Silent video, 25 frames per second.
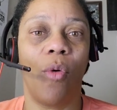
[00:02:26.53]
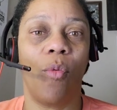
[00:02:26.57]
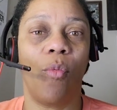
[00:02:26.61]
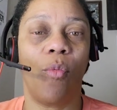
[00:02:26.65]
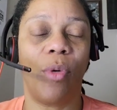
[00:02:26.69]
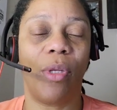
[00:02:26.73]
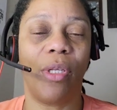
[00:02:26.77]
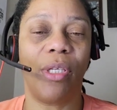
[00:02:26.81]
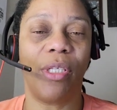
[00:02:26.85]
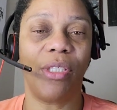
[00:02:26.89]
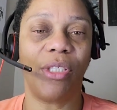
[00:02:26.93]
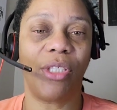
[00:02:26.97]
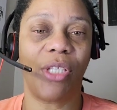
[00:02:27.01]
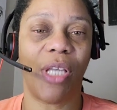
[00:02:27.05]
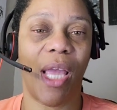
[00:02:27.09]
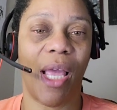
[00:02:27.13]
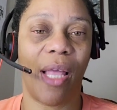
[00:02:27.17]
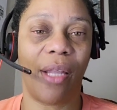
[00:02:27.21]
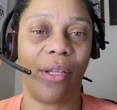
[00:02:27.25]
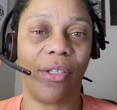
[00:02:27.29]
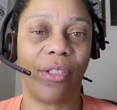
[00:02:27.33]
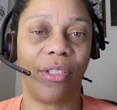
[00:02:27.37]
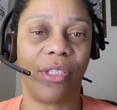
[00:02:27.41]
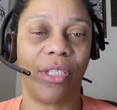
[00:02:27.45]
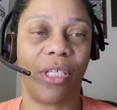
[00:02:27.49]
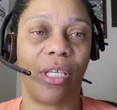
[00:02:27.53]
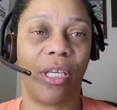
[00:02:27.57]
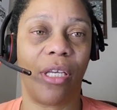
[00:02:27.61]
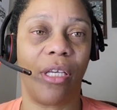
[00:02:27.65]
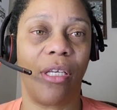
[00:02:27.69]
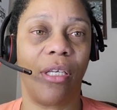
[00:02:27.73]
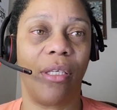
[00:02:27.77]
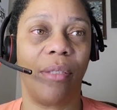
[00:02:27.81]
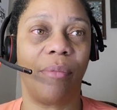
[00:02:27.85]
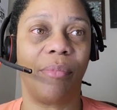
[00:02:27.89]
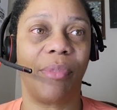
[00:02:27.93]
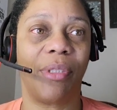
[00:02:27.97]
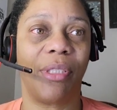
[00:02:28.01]
When a challenge
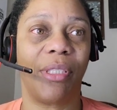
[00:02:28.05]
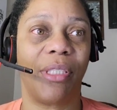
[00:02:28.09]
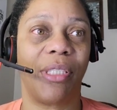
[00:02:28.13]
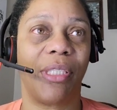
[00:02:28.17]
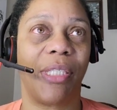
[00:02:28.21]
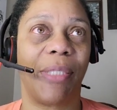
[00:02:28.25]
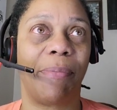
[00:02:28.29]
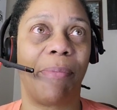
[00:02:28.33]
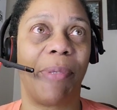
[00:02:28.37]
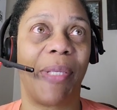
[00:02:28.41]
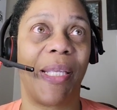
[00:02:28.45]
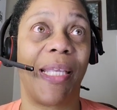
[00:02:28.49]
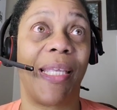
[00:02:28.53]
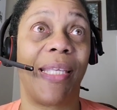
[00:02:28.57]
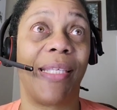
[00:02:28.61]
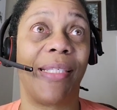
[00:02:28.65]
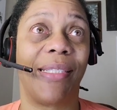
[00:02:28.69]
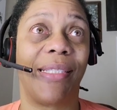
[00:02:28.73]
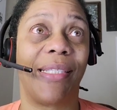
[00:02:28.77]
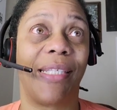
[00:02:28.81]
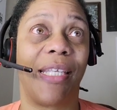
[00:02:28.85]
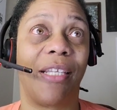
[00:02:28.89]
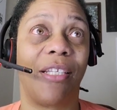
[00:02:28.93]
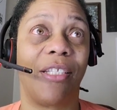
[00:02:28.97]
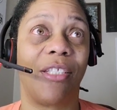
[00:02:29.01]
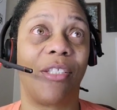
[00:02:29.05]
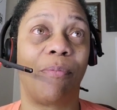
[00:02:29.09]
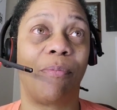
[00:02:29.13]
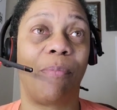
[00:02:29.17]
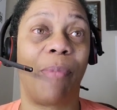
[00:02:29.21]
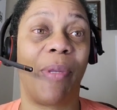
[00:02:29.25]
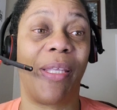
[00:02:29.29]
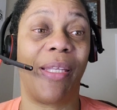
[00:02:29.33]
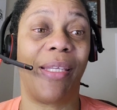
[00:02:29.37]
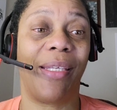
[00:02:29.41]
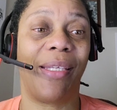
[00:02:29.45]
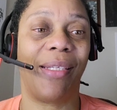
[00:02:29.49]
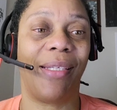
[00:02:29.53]
comes, instead of
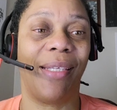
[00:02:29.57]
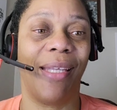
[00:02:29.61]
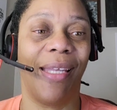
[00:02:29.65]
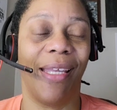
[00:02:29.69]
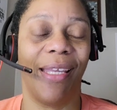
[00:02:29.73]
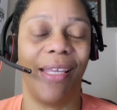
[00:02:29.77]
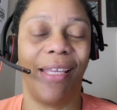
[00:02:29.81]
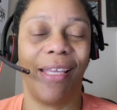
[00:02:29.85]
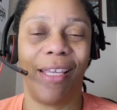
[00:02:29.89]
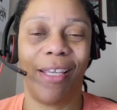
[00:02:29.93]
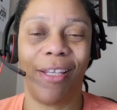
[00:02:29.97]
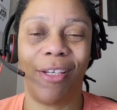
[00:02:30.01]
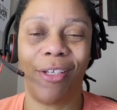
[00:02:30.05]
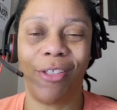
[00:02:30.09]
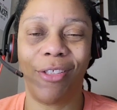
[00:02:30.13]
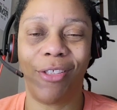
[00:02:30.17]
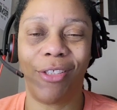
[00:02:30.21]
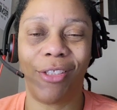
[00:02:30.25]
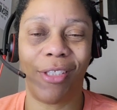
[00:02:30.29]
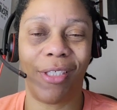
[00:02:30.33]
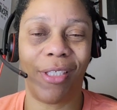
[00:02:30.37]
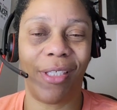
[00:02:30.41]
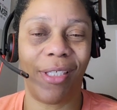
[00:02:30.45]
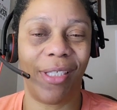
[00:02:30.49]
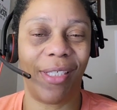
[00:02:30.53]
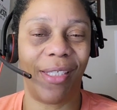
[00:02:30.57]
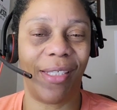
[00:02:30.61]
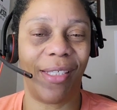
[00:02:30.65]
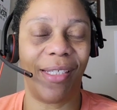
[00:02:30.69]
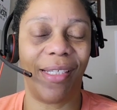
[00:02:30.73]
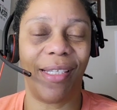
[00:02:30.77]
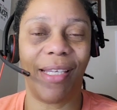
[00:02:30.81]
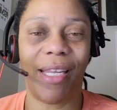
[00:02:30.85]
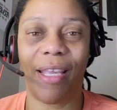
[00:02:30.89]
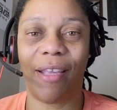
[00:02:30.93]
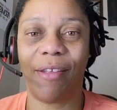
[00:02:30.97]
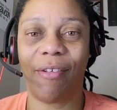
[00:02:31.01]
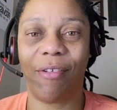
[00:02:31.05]
spending energy in the
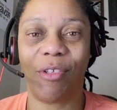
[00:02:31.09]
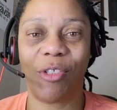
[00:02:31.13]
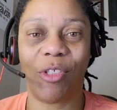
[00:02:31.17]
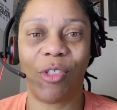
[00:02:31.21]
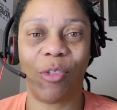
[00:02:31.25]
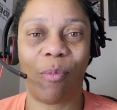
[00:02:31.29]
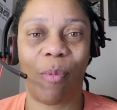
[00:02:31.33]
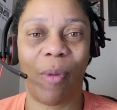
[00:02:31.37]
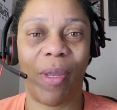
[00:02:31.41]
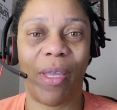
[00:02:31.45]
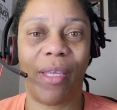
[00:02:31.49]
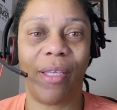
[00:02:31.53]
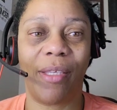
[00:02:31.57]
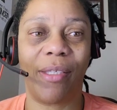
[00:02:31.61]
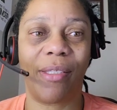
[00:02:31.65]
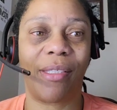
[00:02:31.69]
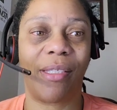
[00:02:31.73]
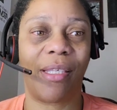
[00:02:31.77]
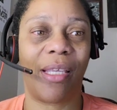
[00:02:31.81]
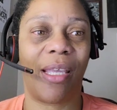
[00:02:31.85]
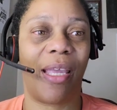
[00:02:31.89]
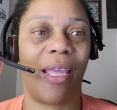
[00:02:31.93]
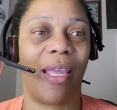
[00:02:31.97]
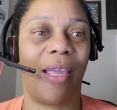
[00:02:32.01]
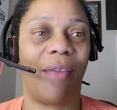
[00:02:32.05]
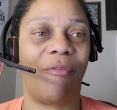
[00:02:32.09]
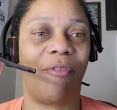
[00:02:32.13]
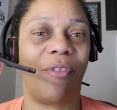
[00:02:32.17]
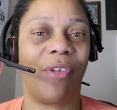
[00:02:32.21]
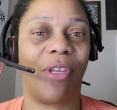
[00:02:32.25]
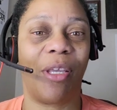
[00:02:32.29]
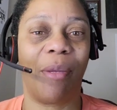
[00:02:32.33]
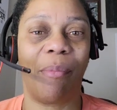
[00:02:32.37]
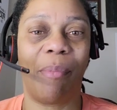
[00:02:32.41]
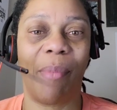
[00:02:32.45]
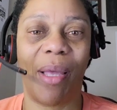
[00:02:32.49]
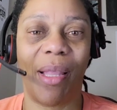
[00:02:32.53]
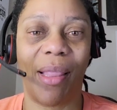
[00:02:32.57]
negative space saying,
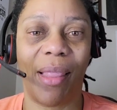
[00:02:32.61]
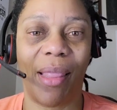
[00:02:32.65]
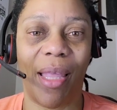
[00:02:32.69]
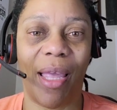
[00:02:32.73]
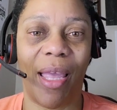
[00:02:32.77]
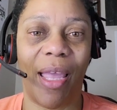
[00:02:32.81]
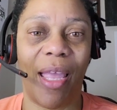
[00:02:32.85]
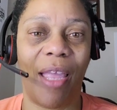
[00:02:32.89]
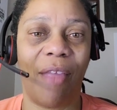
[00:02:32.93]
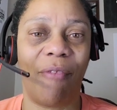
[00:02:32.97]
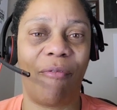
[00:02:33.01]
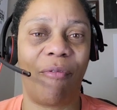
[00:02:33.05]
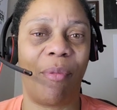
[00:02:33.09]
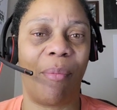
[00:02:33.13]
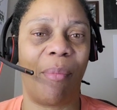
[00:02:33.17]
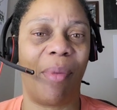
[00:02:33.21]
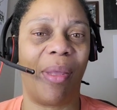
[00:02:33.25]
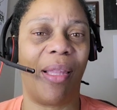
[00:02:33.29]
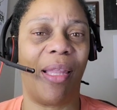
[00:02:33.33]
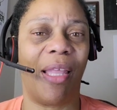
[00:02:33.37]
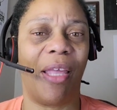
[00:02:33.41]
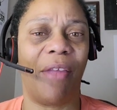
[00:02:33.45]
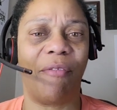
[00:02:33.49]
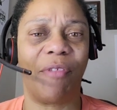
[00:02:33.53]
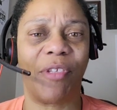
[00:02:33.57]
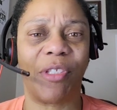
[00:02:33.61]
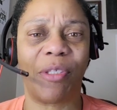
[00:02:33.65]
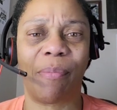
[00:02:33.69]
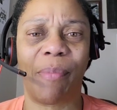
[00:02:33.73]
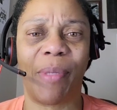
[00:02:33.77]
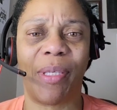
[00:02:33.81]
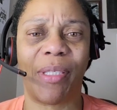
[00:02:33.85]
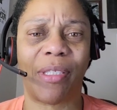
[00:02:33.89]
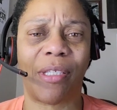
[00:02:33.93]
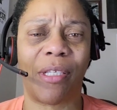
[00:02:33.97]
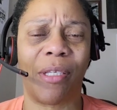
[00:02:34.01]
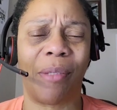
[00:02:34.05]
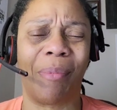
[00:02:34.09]
forget my life and my life is
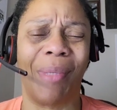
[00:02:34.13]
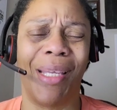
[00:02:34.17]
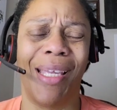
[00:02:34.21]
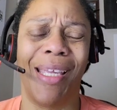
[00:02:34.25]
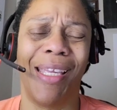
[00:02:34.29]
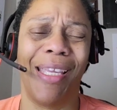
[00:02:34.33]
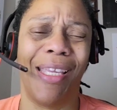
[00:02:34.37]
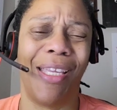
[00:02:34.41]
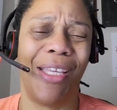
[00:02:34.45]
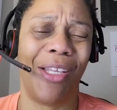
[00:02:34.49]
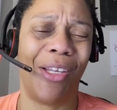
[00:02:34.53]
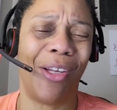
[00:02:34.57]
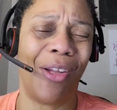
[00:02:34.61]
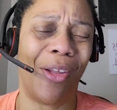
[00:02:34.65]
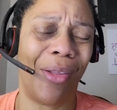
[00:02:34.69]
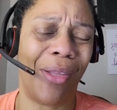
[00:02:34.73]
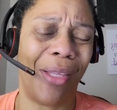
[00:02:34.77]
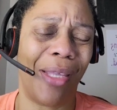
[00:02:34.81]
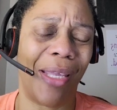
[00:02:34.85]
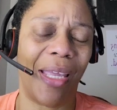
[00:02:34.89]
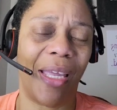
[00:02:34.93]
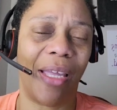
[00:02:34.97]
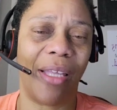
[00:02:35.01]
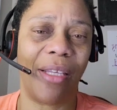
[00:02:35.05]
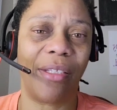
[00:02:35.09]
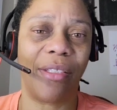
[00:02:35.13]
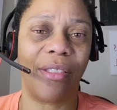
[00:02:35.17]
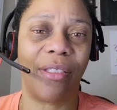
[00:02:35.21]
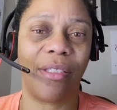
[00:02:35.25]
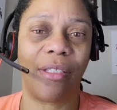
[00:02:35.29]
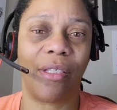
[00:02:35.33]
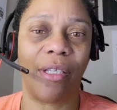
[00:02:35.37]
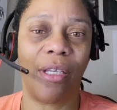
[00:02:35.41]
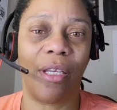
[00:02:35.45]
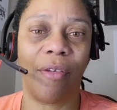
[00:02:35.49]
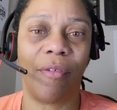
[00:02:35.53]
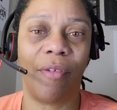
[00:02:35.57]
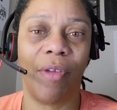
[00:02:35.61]
messed up and all that kind of
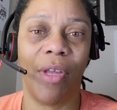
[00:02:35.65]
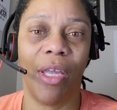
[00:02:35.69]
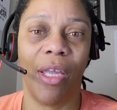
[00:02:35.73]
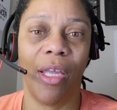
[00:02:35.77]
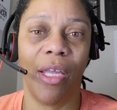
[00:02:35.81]
stuff,